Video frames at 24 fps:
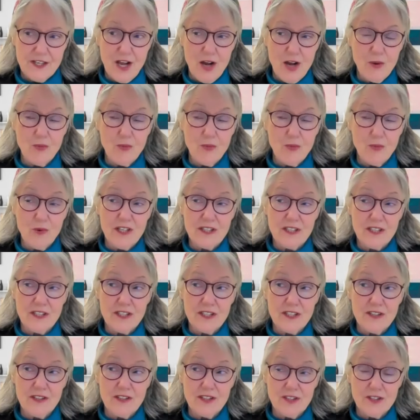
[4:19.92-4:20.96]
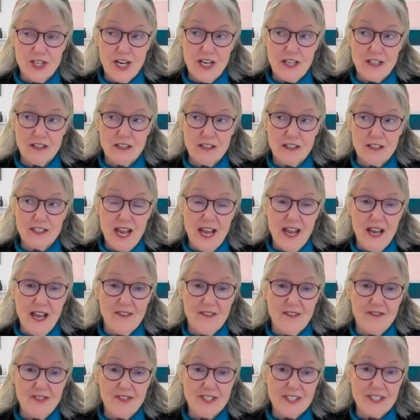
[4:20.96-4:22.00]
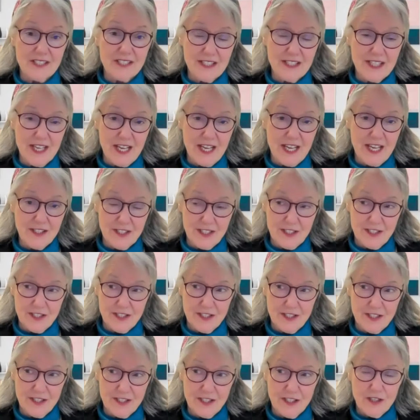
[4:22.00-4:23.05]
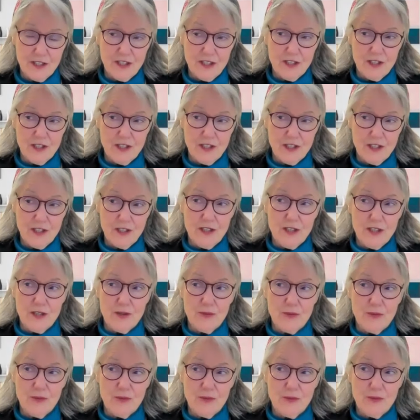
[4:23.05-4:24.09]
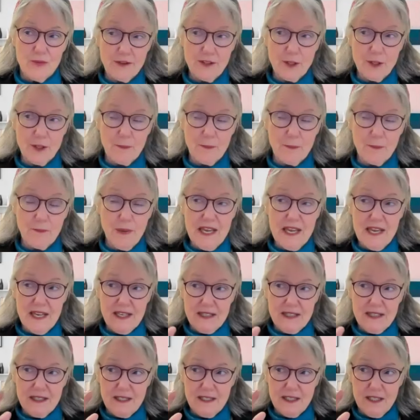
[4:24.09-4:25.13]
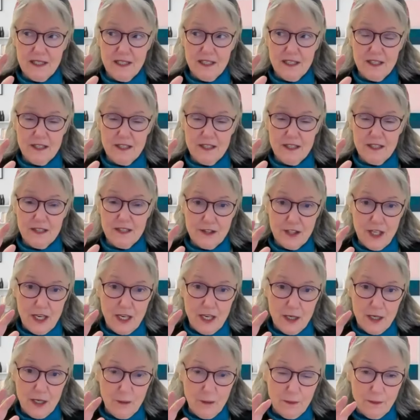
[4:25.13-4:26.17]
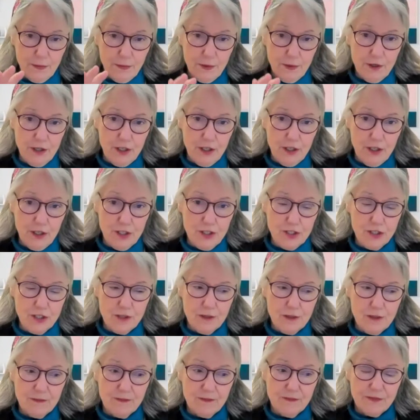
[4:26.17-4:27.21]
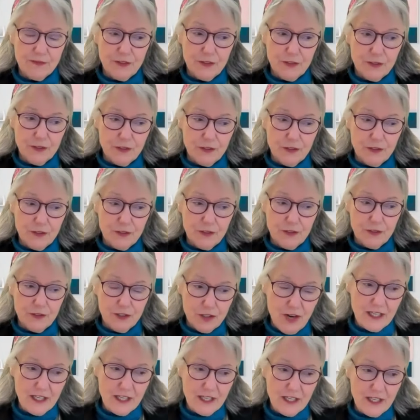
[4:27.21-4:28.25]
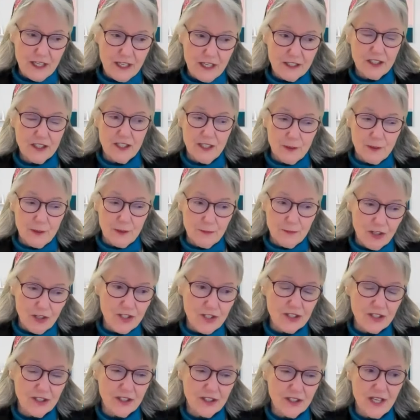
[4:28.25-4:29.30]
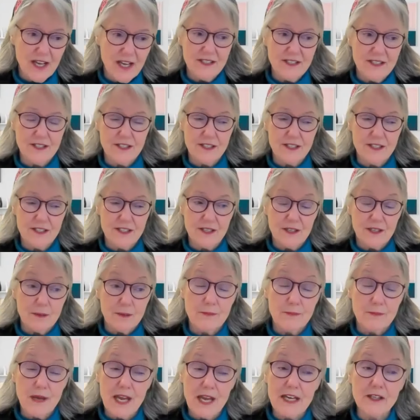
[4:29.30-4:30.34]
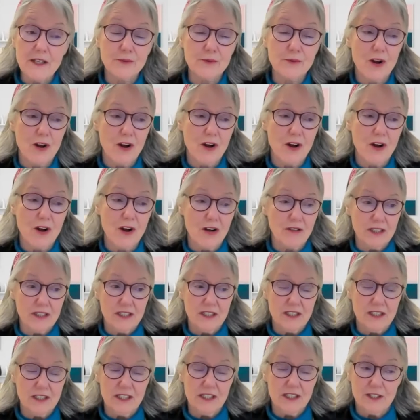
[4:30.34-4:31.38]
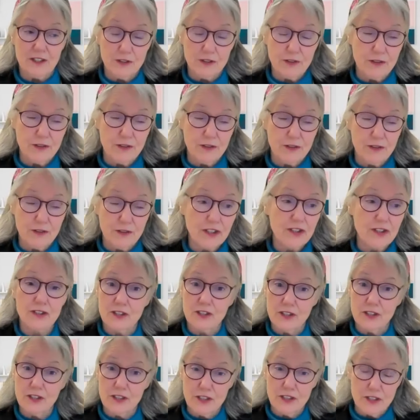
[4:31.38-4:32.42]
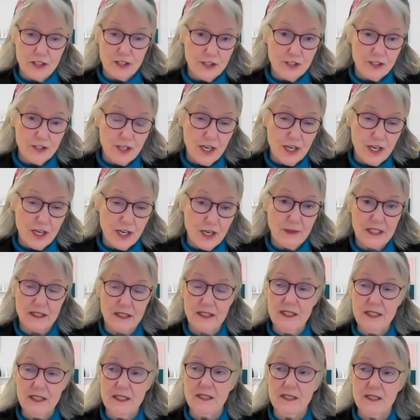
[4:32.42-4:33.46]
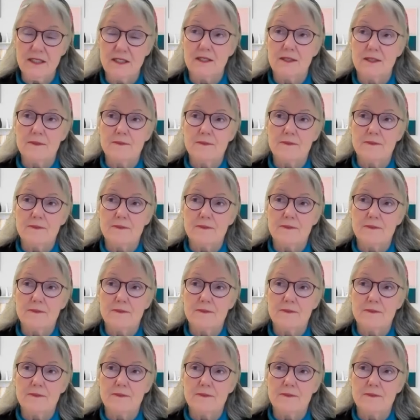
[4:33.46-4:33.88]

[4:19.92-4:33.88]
does not want their child to have successes without the pain that they push to contract and marginalize, make wrong in a critical, shaming,